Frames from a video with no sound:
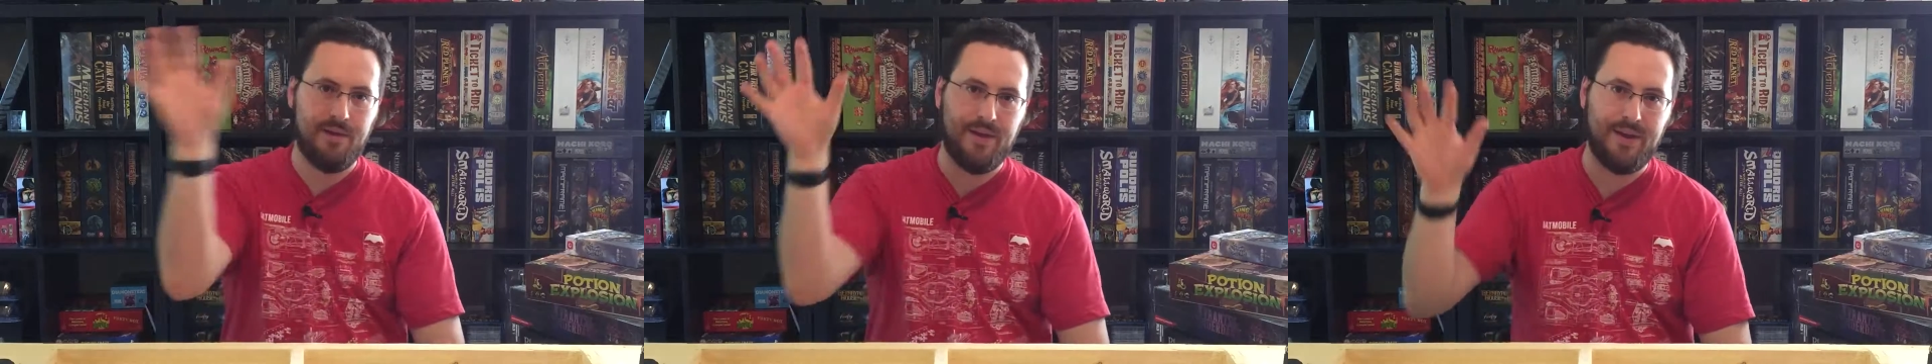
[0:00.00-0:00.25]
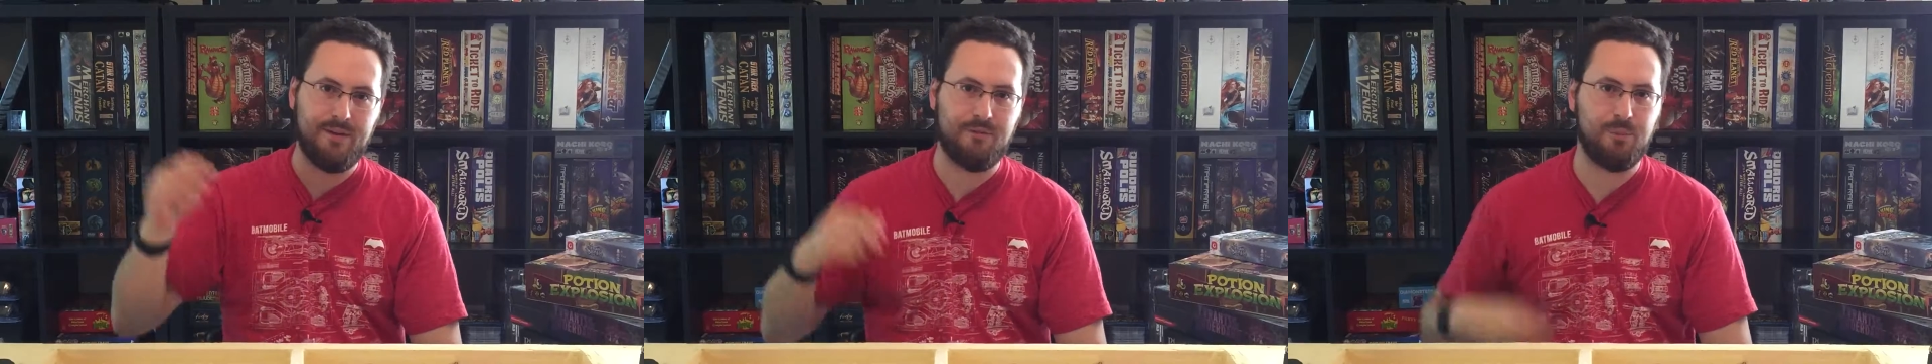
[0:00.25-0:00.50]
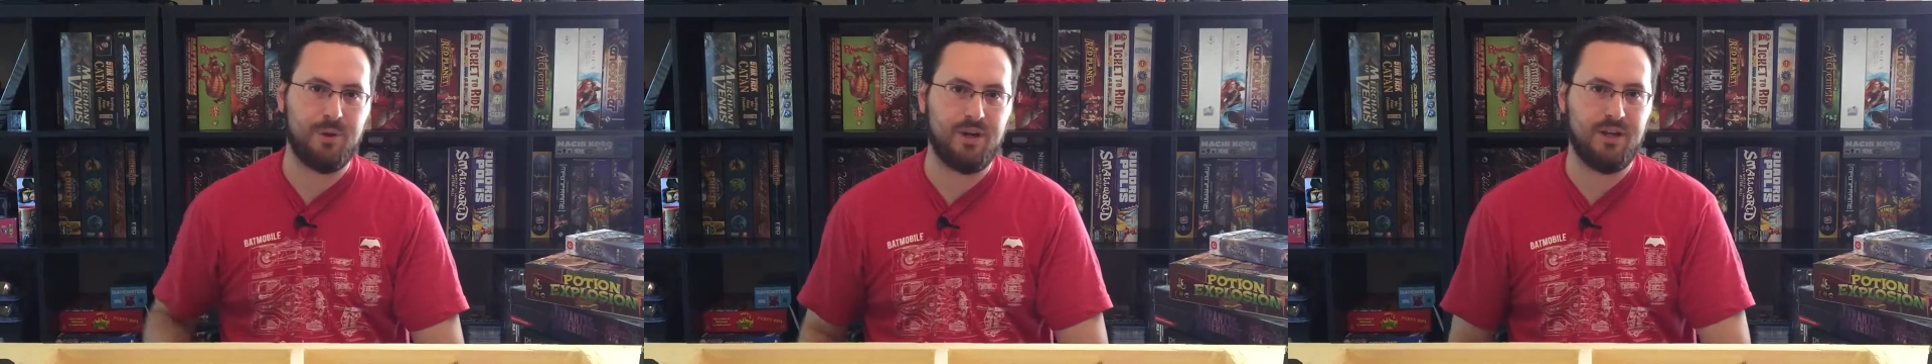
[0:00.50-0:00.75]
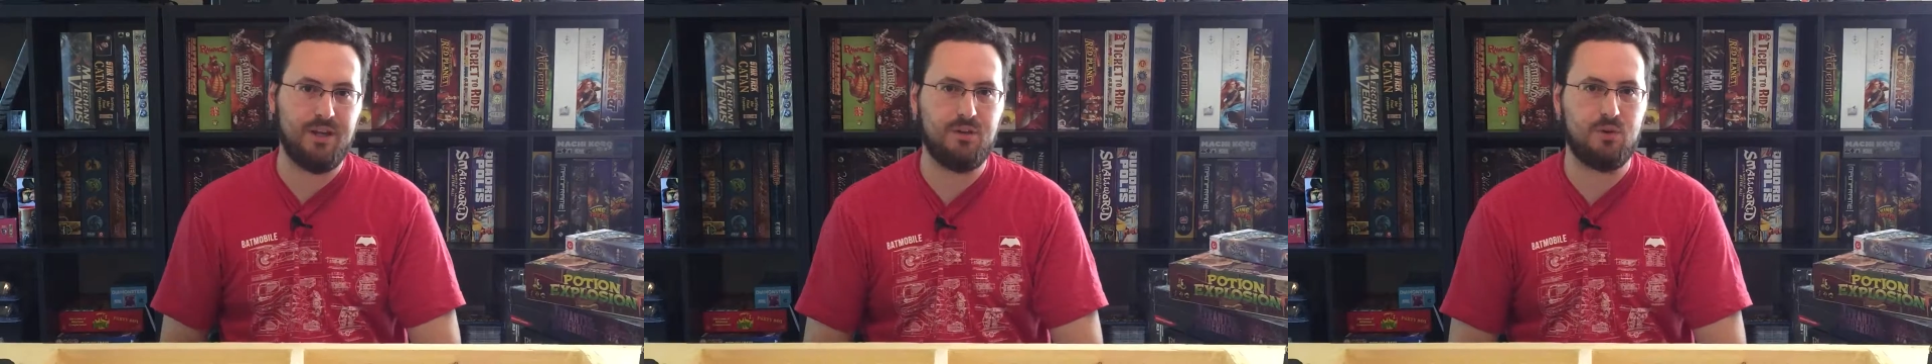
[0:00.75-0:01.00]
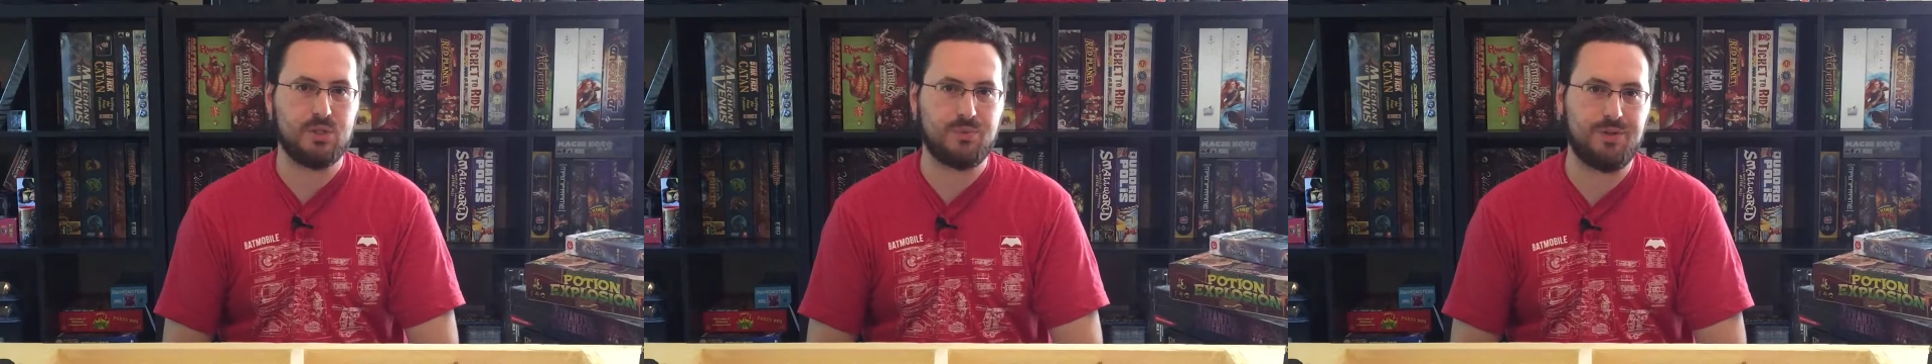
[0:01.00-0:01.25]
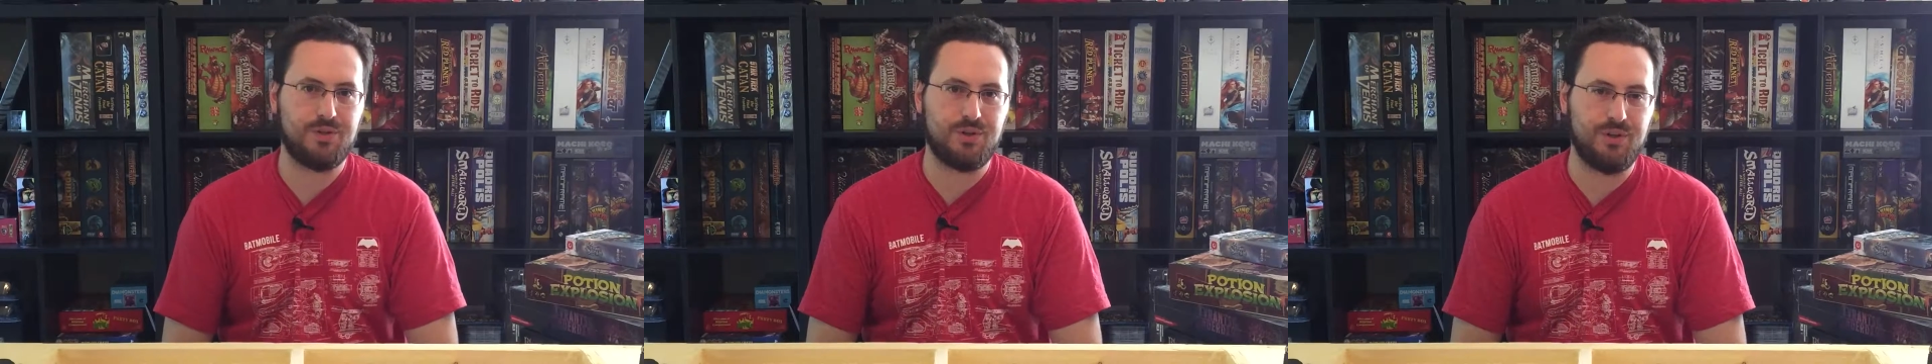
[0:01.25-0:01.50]
Hey everybody, Chris
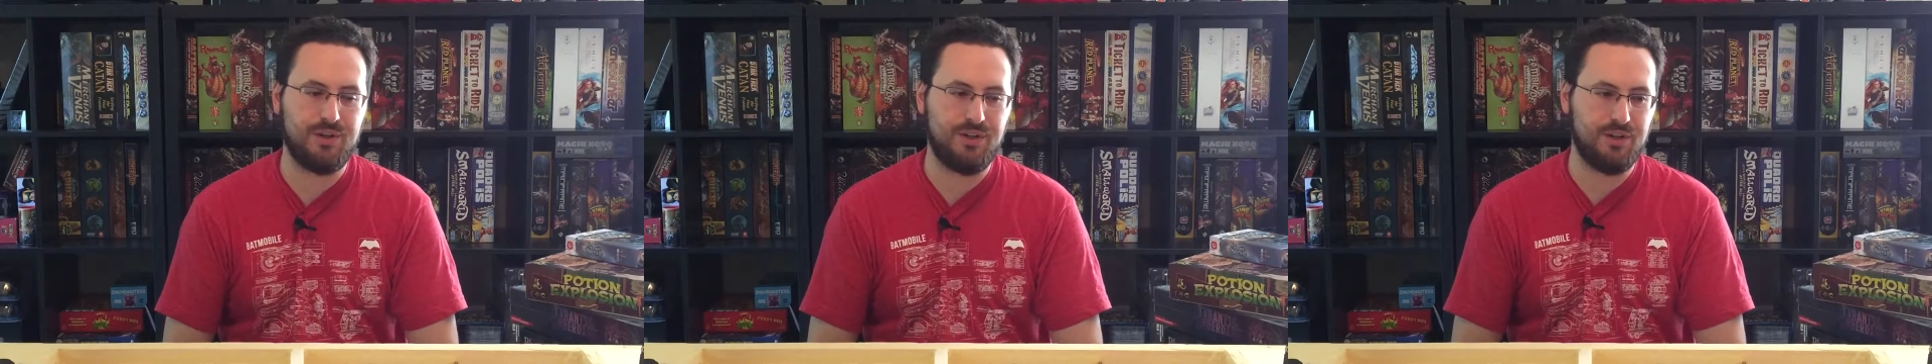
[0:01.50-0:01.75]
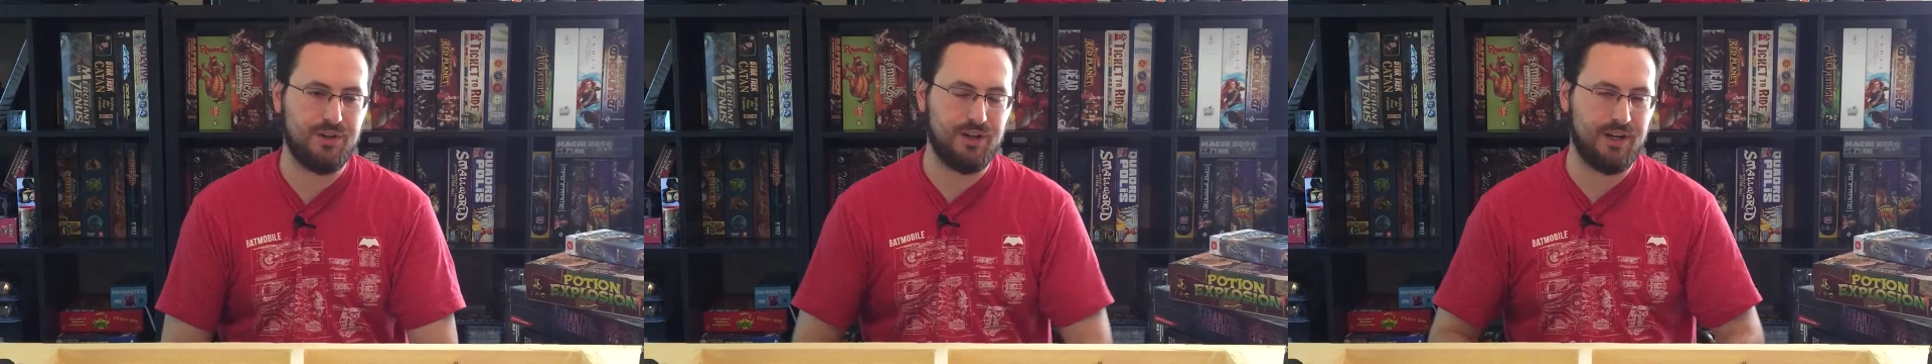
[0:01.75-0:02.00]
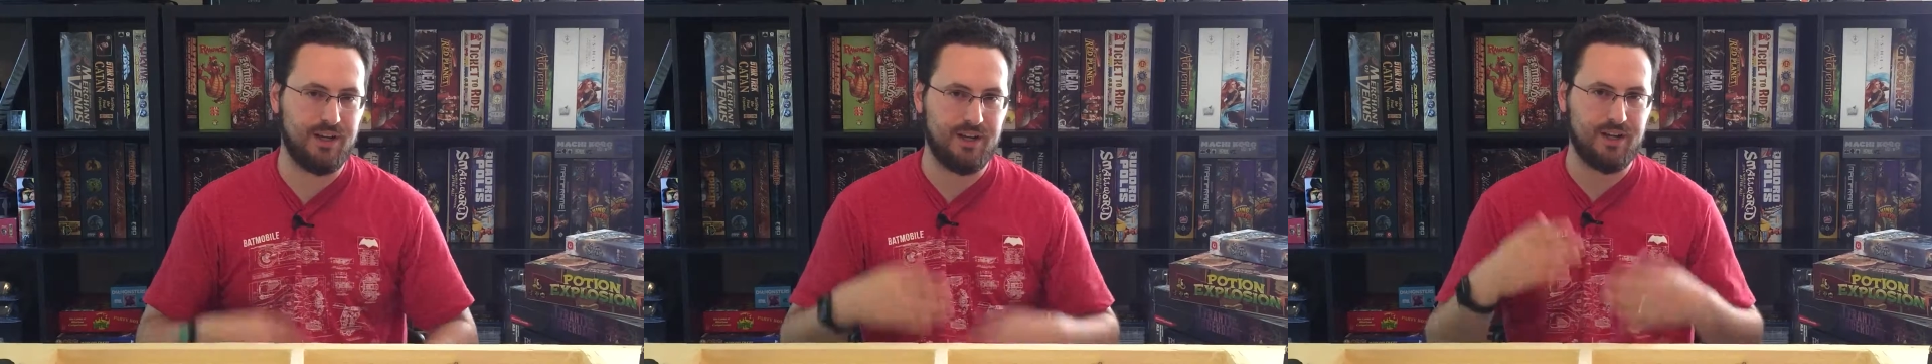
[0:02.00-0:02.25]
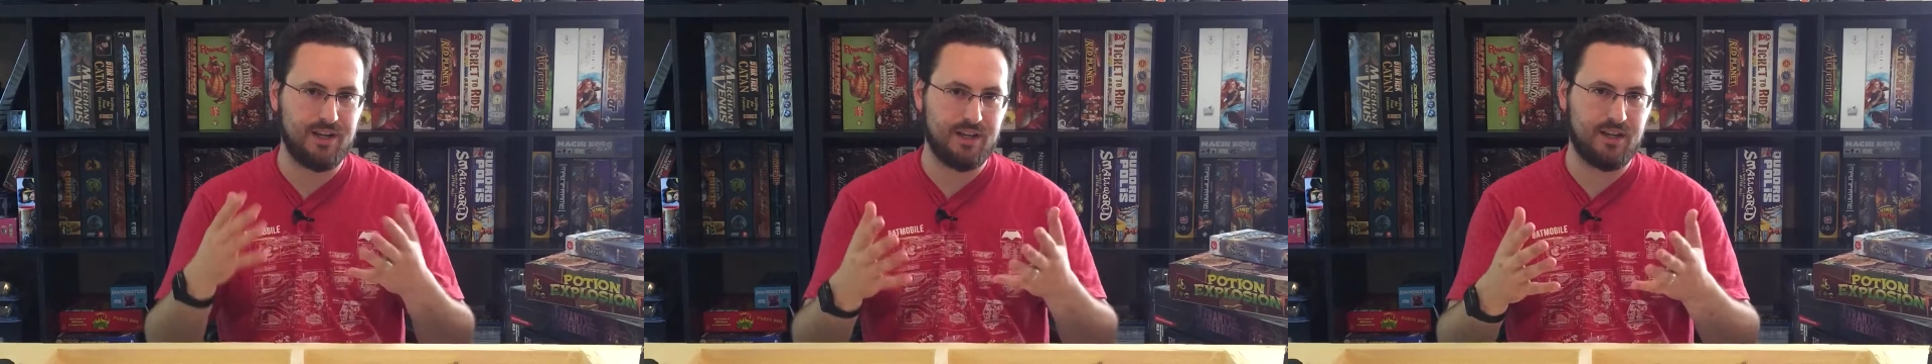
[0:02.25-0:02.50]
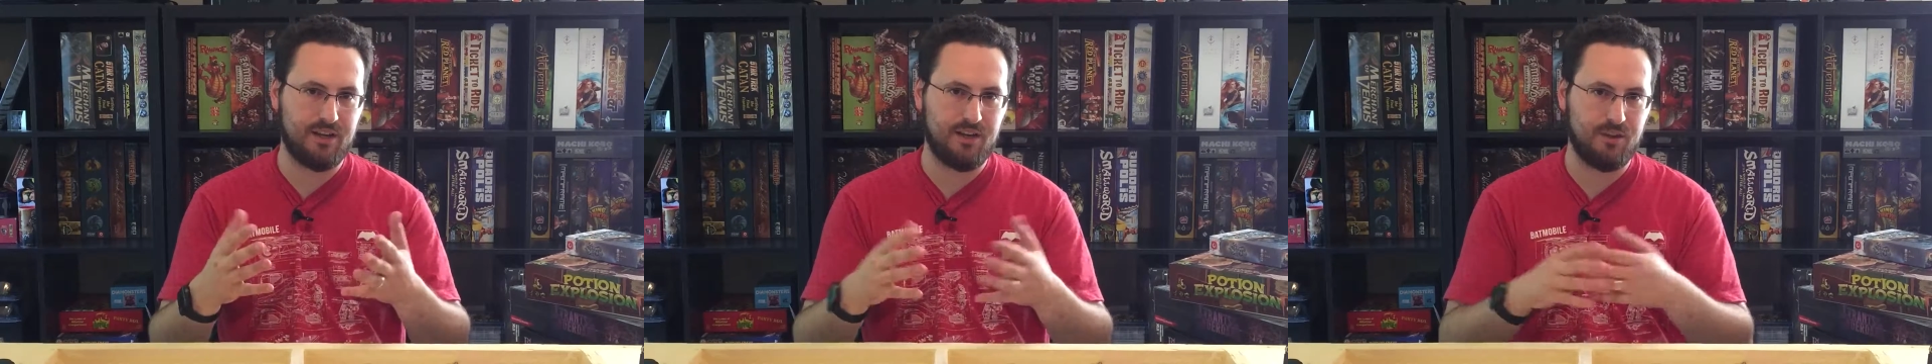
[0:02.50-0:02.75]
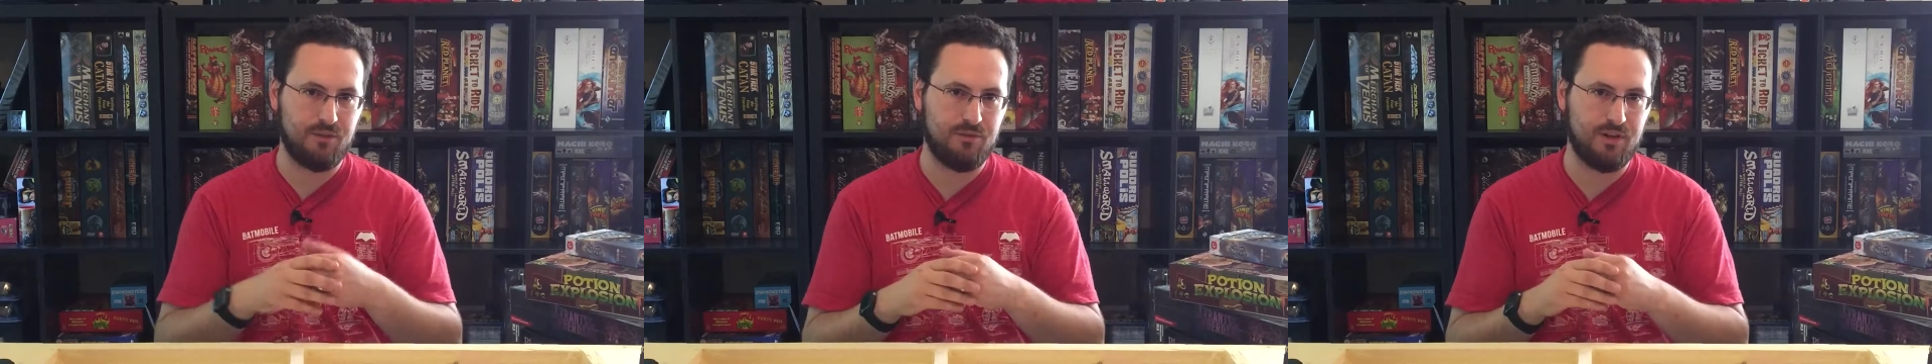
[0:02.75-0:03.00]
Renshaw here, and I got
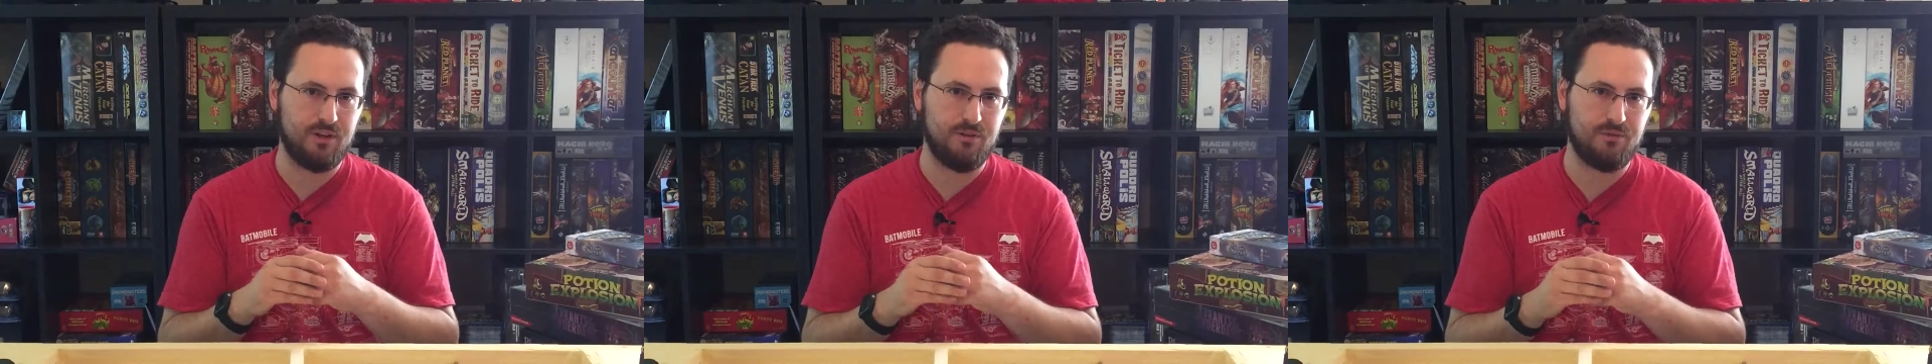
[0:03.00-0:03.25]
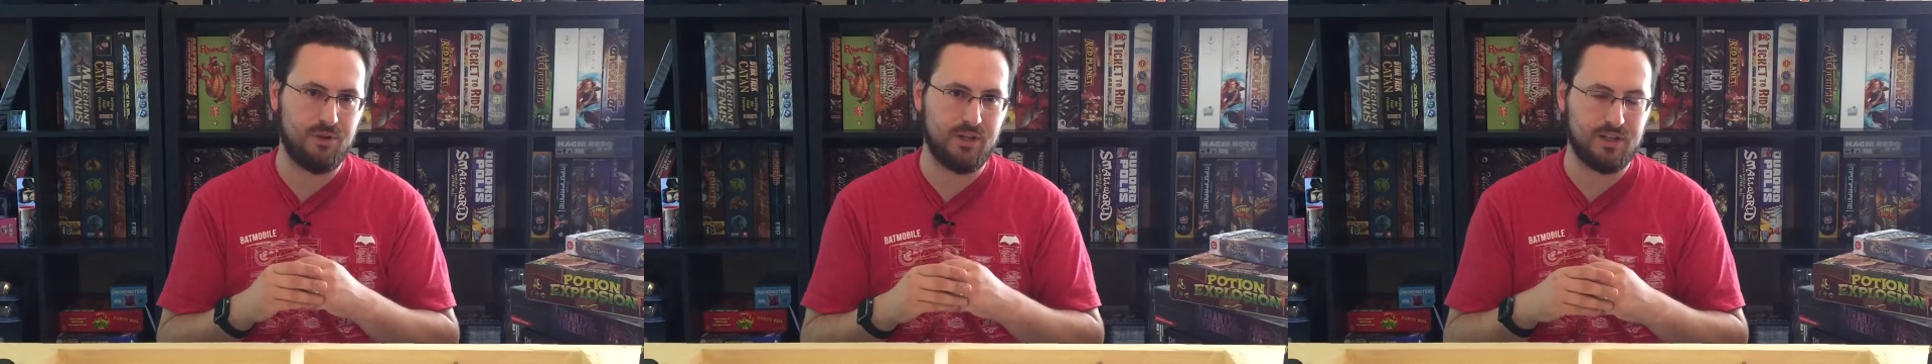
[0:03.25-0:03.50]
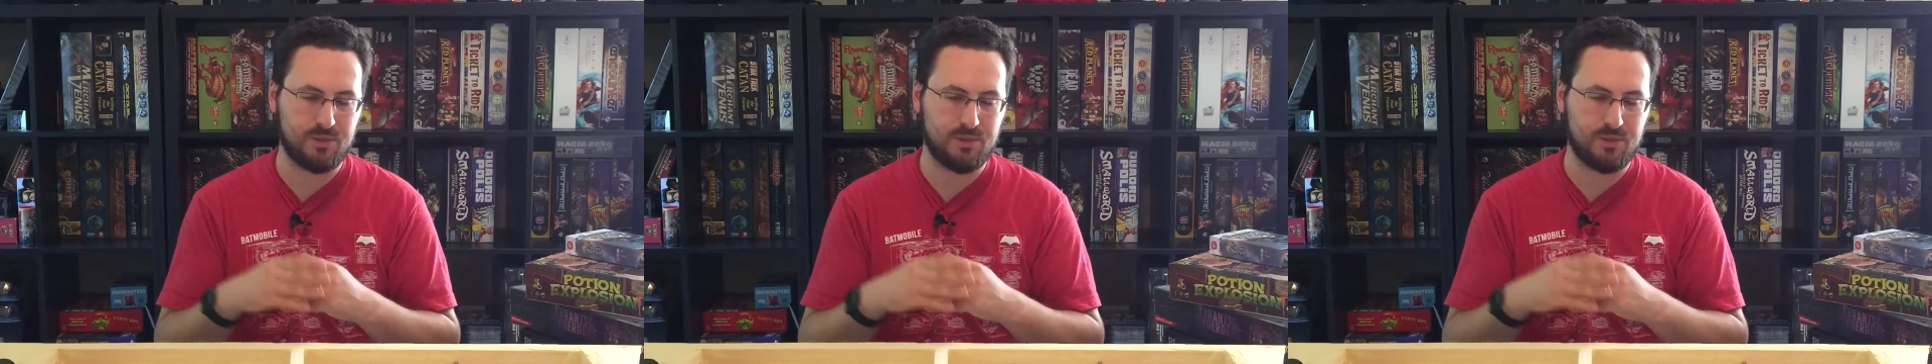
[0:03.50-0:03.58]
another video for you guys.